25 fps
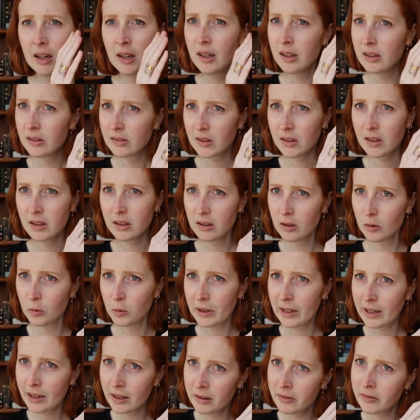seeing the
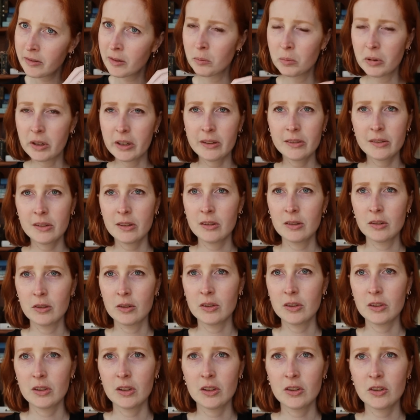weave and placing your
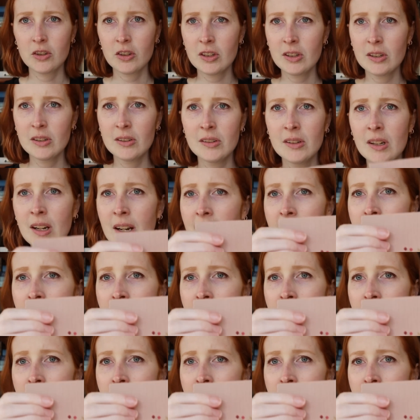stitches?